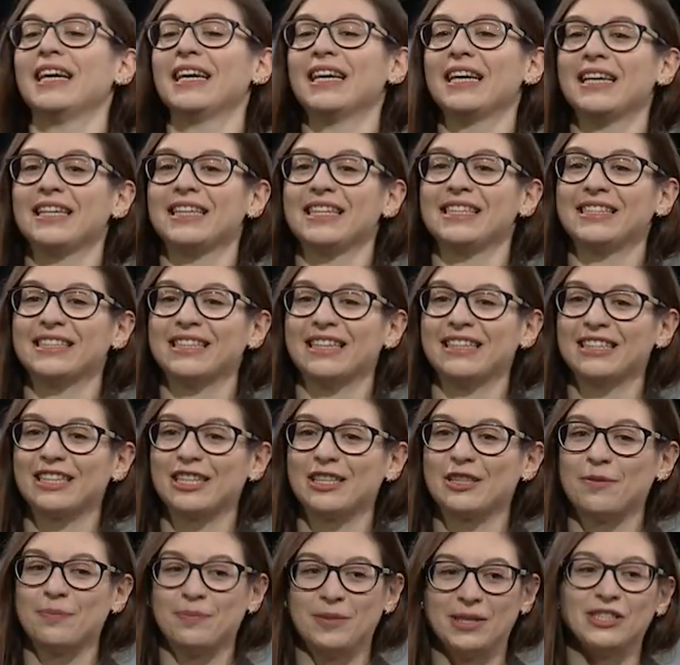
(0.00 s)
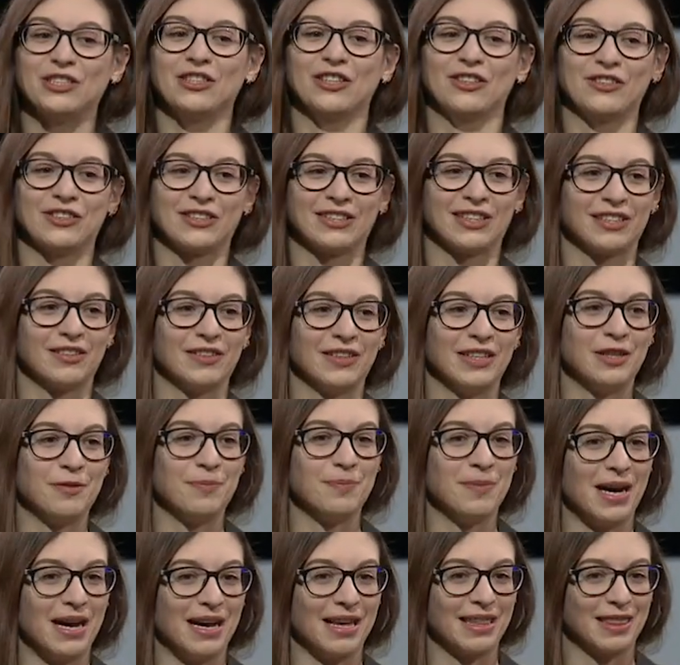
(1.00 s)
And I started the Bichelos degree in
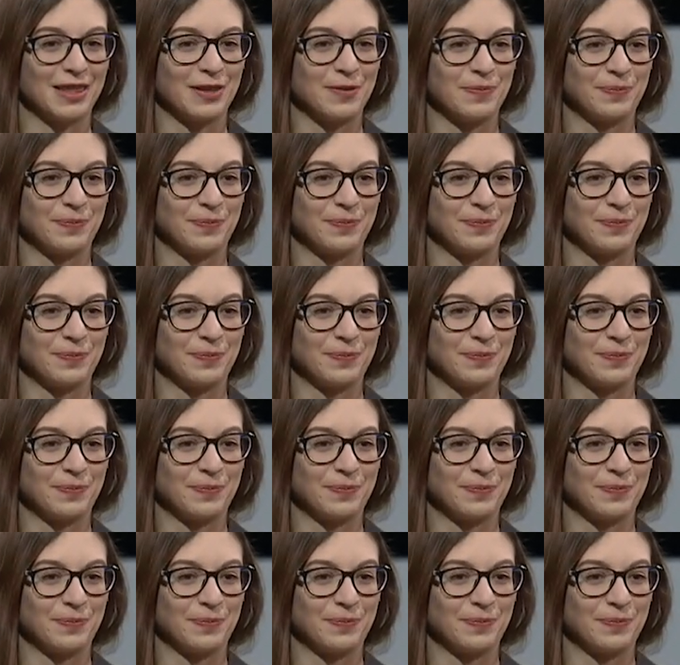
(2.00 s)
math.